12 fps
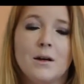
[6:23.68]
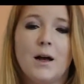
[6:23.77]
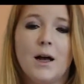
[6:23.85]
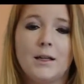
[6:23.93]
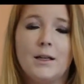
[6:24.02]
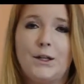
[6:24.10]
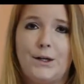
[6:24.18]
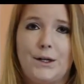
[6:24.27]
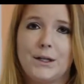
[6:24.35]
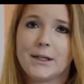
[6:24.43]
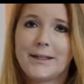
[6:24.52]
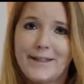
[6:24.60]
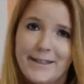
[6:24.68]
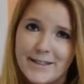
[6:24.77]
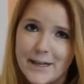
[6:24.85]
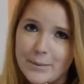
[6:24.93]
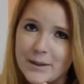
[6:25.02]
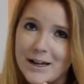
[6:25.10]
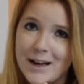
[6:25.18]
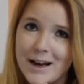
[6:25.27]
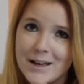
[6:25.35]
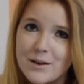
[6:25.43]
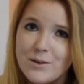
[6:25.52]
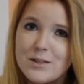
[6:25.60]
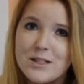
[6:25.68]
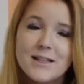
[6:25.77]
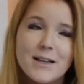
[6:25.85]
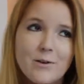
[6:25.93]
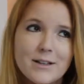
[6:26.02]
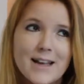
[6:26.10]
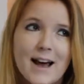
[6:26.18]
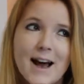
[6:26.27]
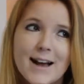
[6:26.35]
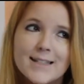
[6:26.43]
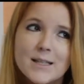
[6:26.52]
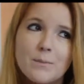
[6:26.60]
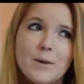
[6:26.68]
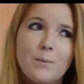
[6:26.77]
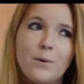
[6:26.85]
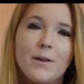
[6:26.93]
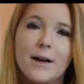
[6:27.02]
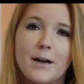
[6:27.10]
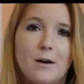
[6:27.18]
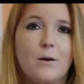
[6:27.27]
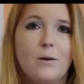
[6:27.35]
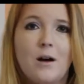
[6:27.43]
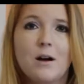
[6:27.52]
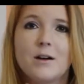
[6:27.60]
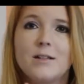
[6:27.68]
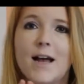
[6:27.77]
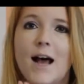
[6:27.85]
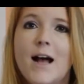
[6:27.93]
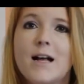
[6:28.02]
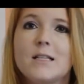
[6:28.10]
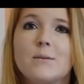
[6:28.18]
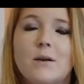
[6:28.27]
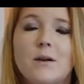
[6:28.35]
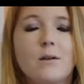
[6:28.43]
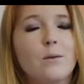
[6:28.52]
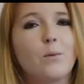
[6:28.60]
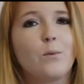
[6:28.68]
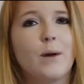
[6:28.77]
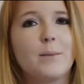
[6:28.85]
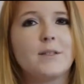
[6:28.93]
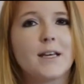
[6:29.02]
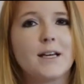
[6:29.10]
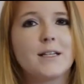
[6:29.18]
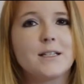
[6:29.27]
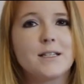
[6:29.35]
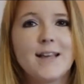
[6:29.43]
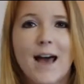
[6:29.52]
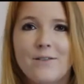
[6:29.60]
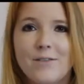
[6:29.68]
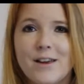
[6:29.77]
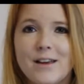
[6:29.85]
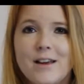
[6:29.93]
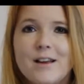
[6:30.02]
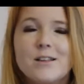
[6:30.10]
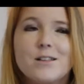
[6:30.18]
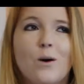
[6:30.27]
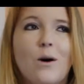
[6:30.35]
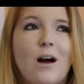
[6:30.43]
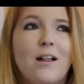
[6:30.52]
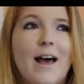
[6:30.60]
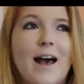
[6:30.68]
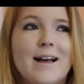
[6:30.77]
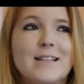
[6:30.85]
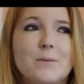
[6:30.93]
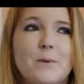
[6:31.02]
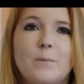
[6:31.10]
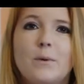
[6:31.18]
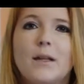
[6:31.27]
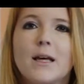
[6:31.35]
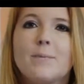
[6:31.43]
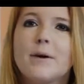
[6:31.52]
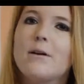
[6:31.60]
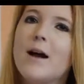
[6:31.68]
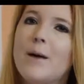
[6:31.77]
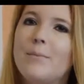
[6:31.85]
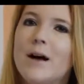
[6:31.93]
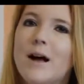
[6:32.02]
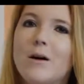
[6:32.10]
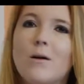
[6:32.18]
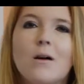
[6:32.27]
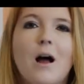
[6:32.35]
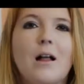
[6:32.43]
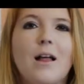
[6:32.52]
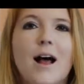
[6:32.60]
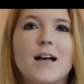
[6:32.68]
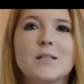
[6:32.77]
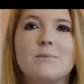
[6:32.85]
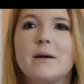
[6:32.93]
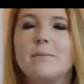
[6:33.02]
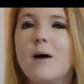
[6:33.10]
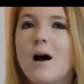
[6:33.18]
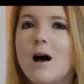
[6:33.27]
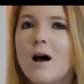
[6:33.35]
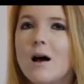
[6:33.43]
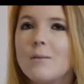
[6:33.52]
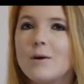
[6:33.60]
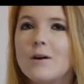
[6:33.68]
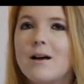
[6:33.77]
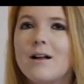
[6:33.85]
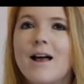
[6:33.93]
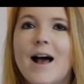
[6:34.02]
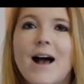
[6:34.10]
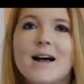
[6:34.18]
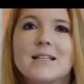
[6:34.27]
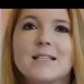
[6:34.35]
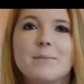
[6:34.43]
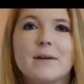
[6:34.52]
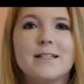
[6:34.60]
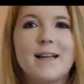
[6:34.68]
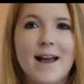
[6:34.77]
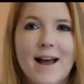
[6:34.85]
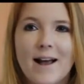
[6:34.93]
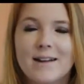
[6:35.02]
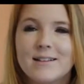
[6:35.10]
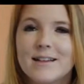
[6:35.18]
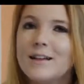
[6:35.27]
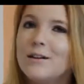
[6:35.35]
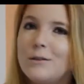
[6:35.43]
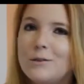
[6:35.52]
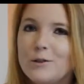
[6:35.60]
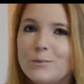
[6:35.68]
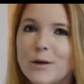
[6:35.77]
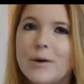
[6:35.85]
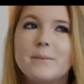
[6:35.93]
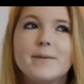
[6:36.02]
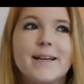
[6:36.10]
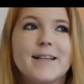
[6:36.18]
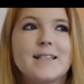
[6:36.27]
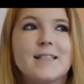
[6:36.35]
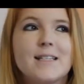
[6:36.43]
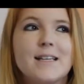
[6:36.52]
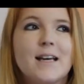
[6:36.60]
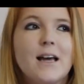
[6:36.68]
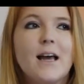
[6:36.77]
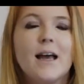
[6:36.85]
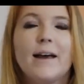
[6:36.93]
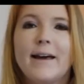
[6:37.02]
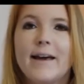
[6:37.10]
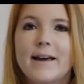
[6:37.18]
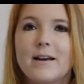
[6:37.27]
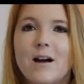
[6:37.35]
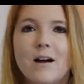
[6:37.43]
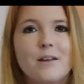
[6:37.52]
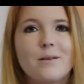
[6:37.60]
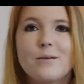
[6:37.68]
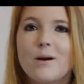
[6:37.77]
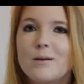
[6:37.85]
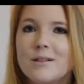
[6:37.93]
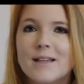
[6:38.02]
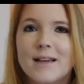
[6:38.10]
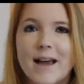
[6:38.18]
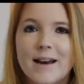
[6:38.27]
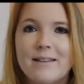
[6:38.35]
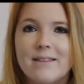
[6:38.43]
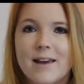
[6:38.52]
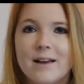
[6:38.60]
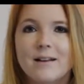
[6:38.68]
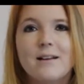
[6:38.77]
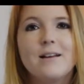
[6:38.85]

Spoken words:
A little key tip that I use is I always ask people that I know aren't as website savvy. So I'll ask people like my grandma, or I'll ask my mom, or I'll ask my dad to kind of go through my website and see, hey, are you noticing anything?